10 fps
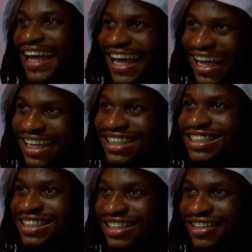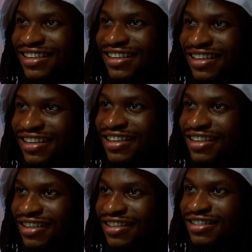And then you got working. That's why it's so
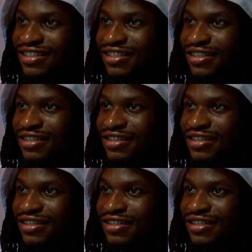far, the greatest